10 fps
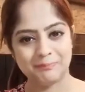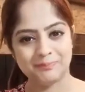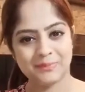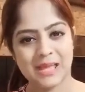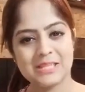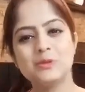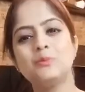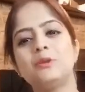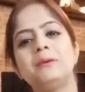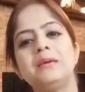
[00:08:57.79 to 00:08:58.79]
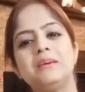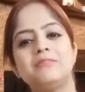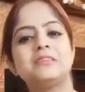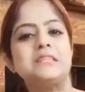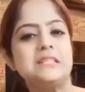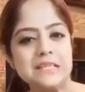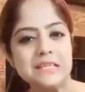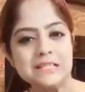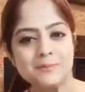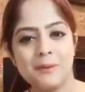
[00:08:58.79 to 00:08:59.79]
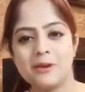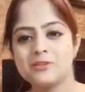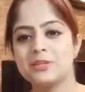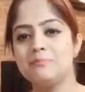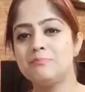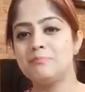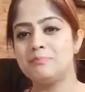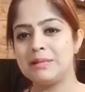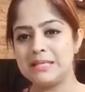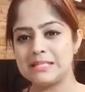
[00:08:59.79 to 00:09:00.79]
You will be given details about completing